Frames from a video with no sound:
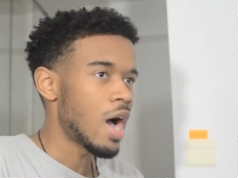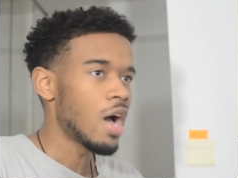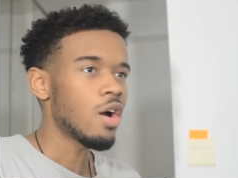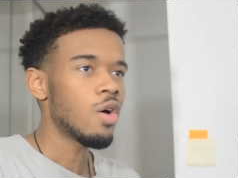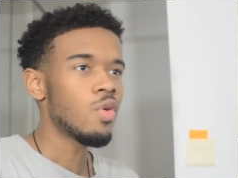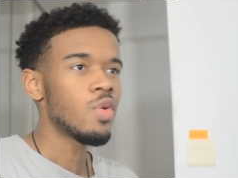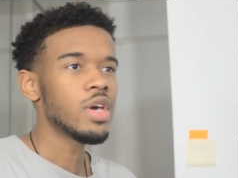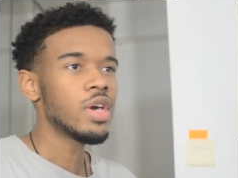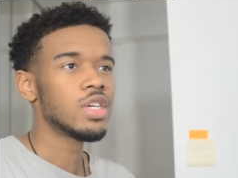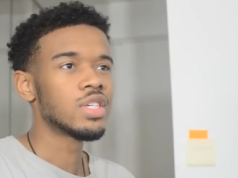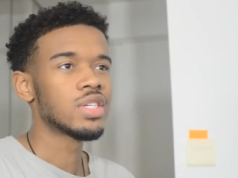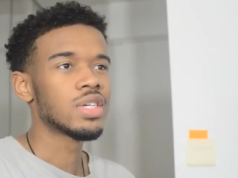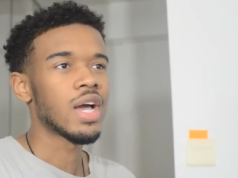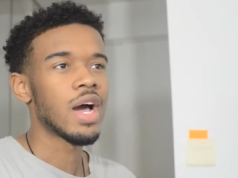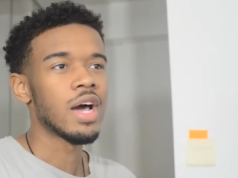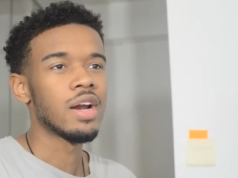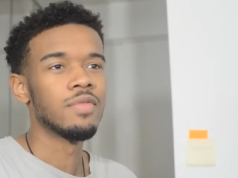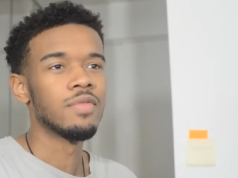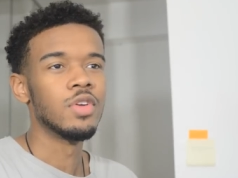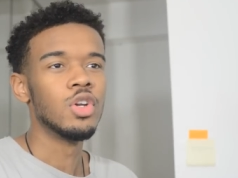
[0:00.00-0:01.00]
I always
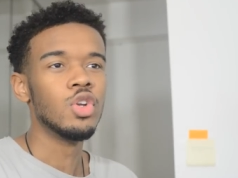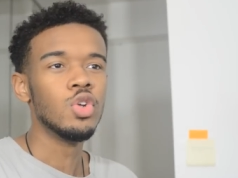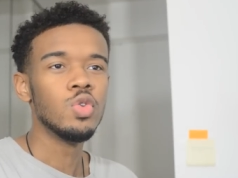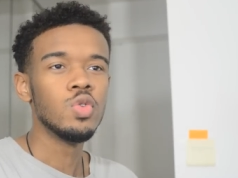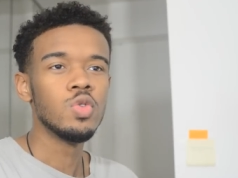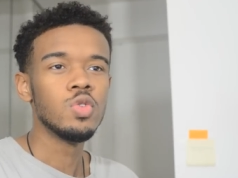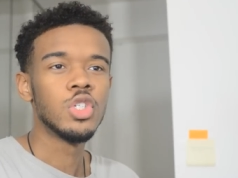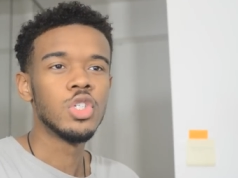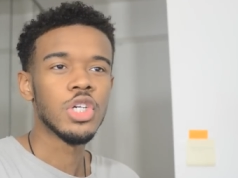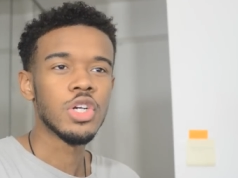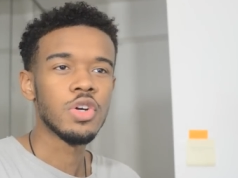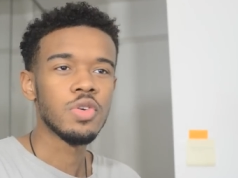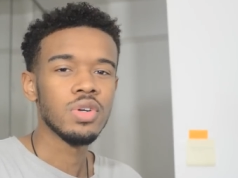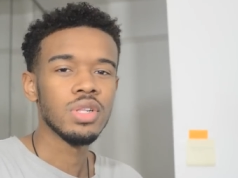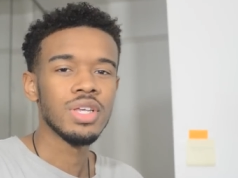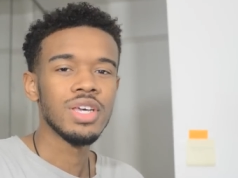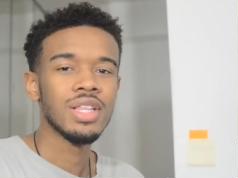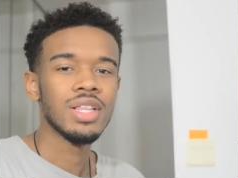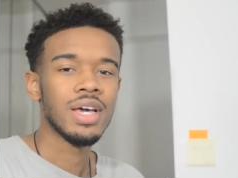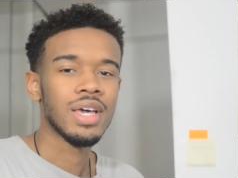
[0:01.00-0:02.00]
kind of knew
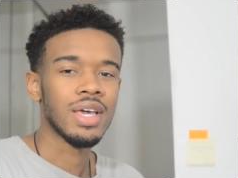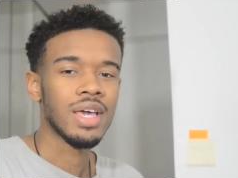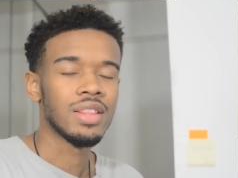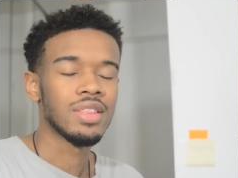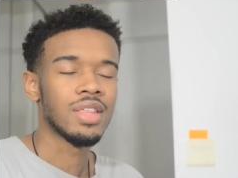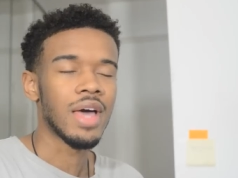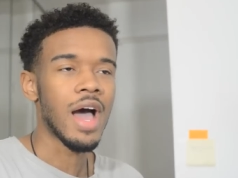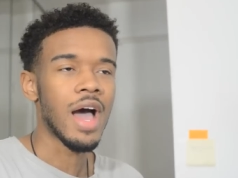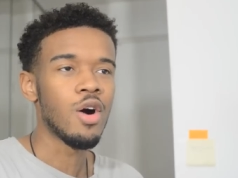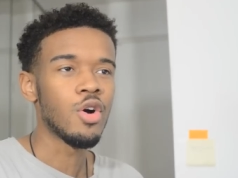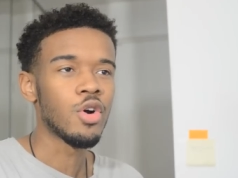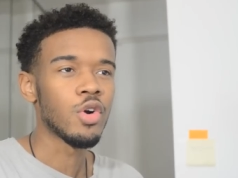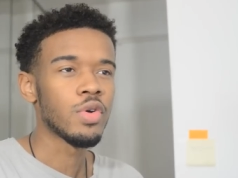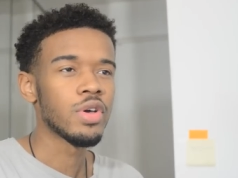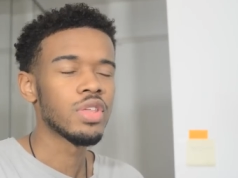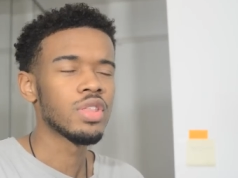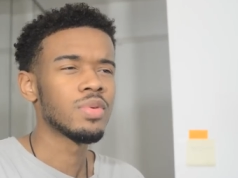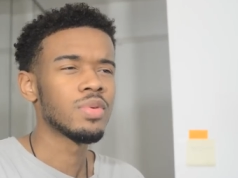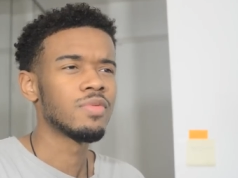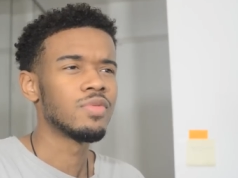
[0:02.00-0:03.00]
generally like the
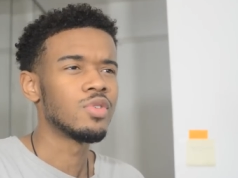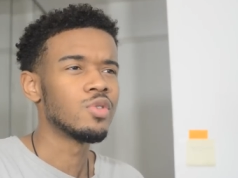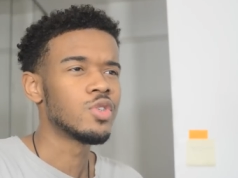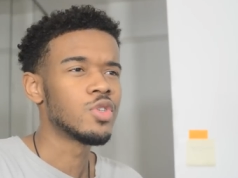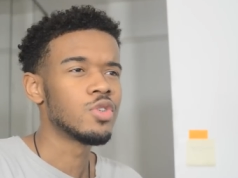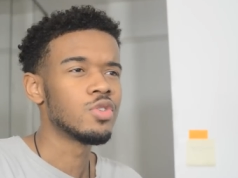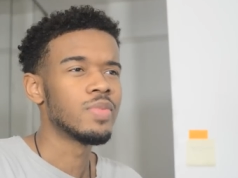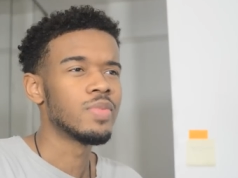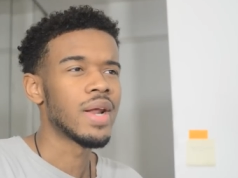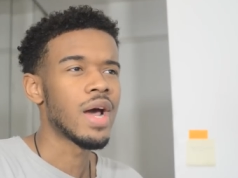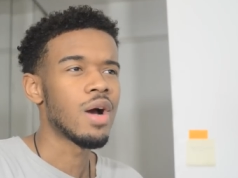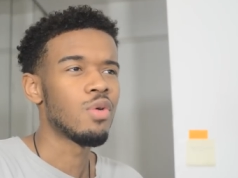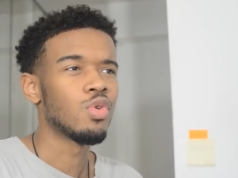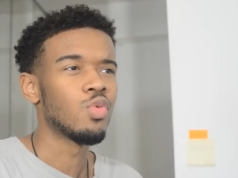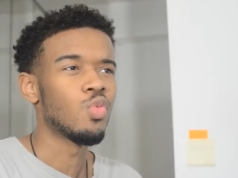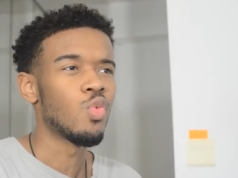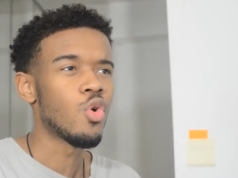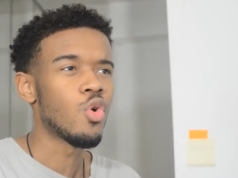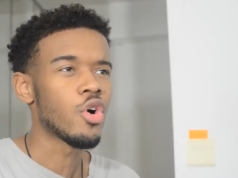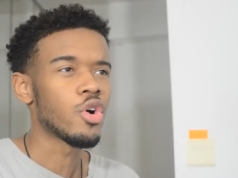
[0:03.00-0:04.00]
algorithm of YouTube and how
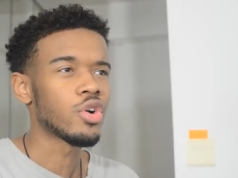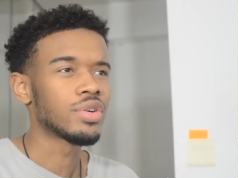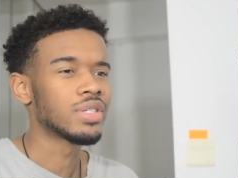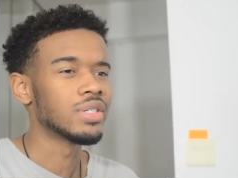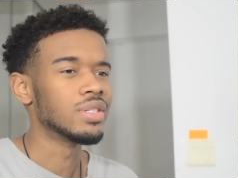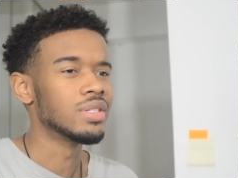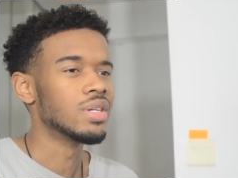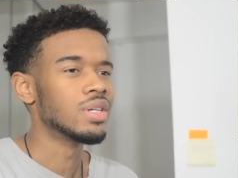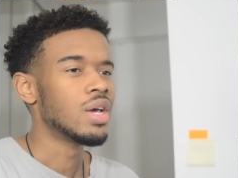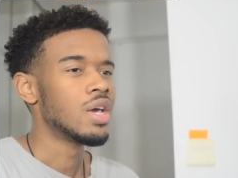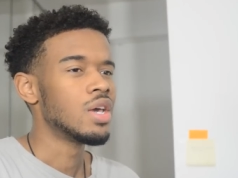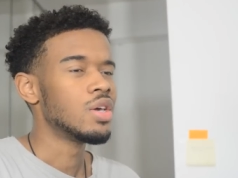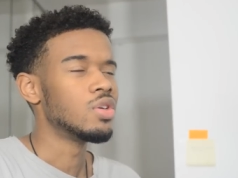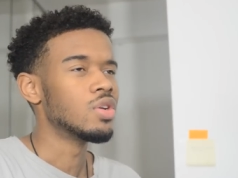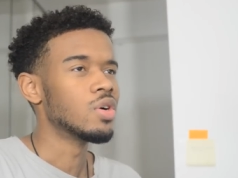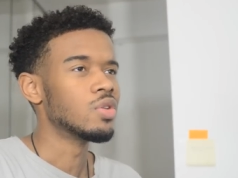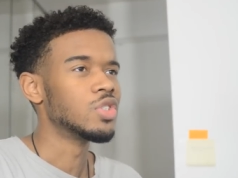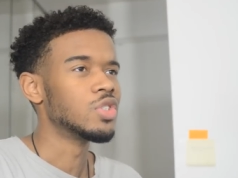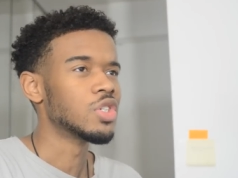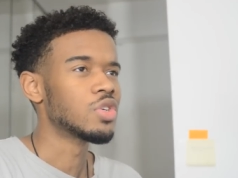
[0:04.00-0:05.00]
it worked and, you
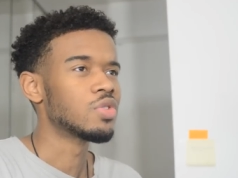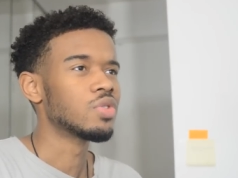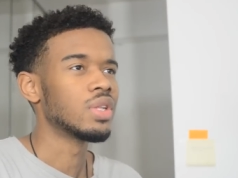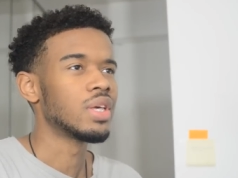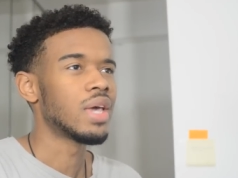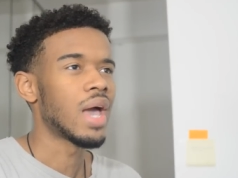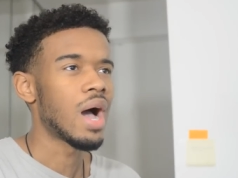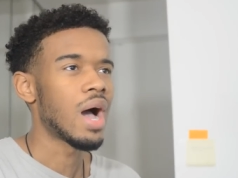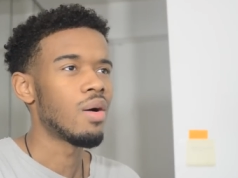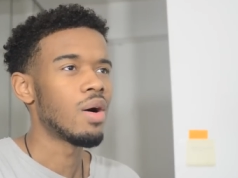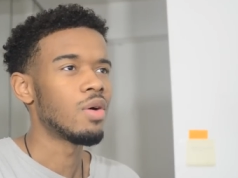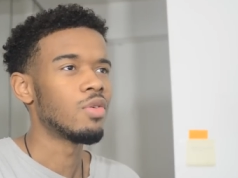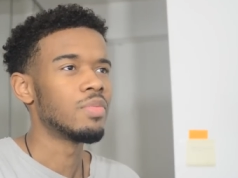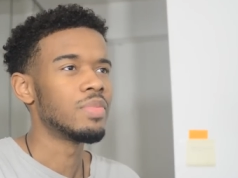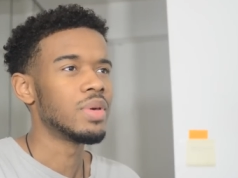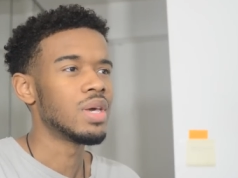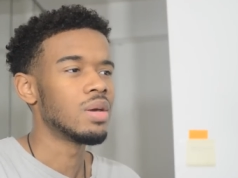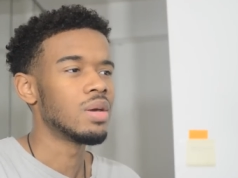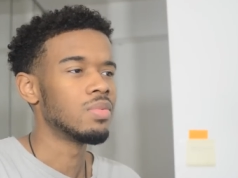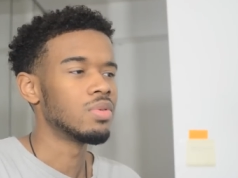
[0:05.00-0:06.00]
know, generally how I would
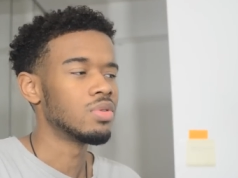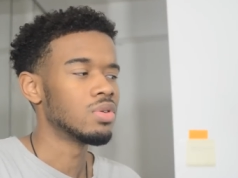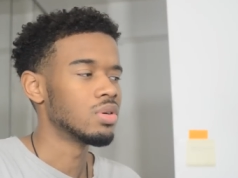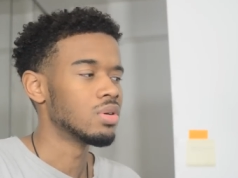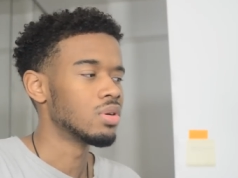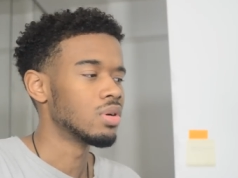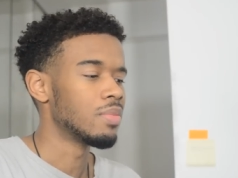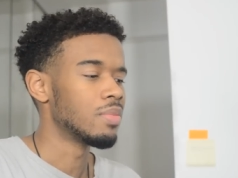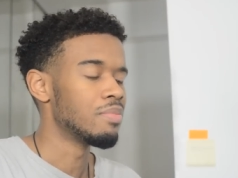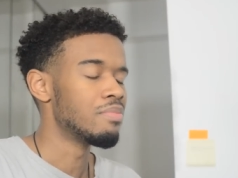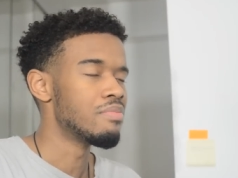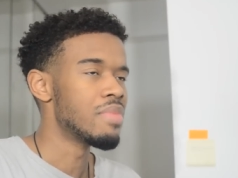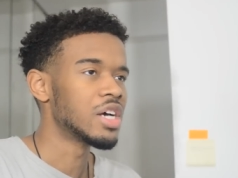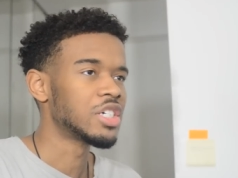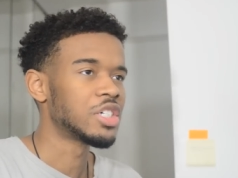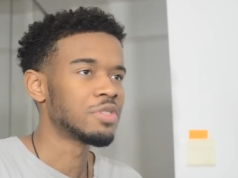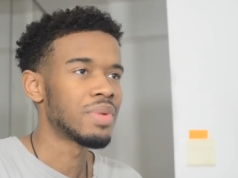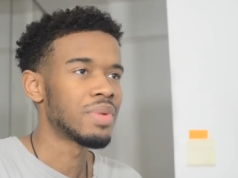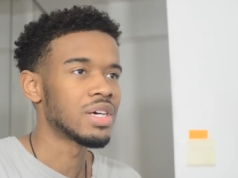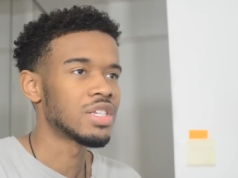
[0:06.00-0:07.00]
be able to
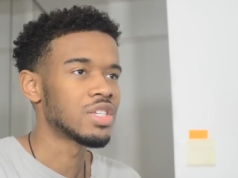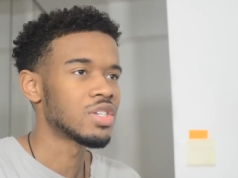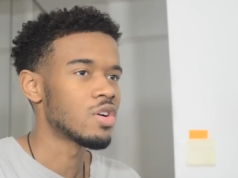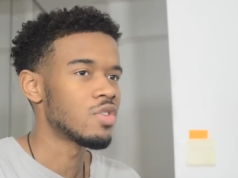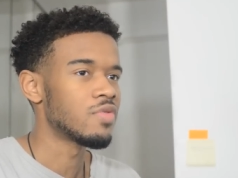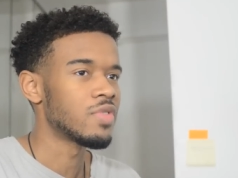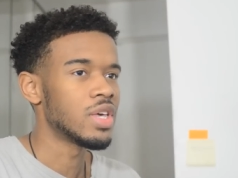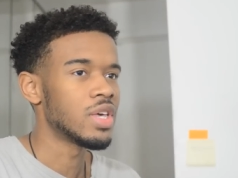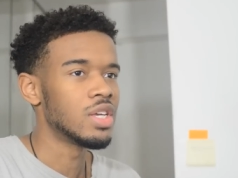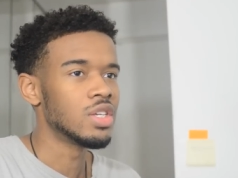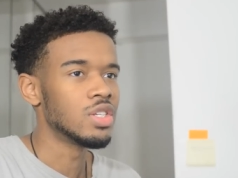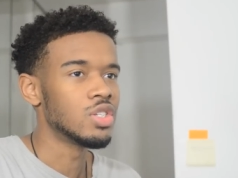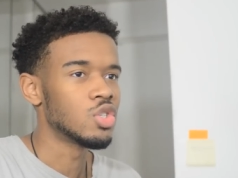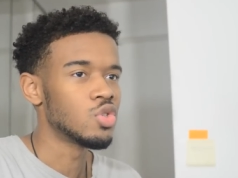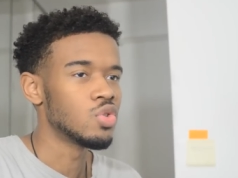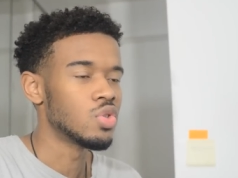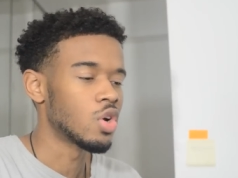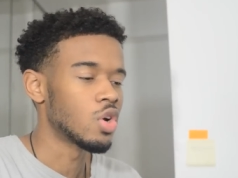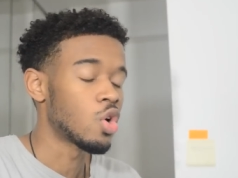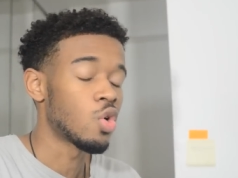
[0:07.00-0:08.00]
mesh myself
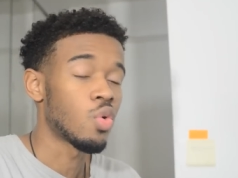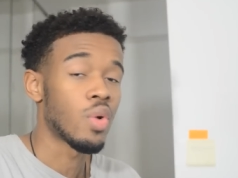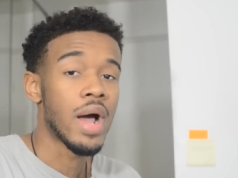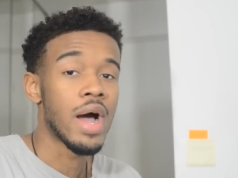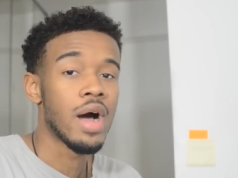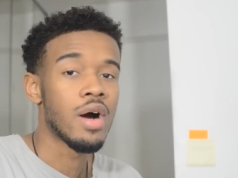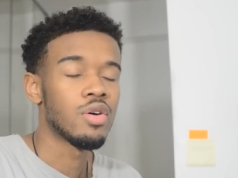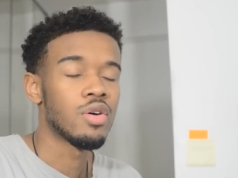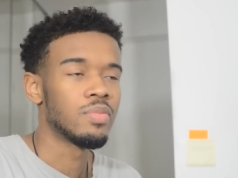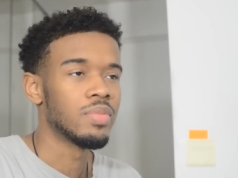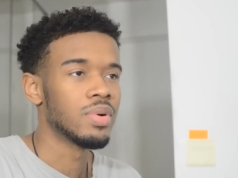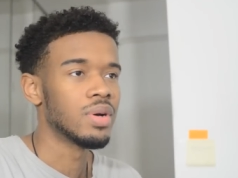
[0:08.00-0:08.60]
into the crowd.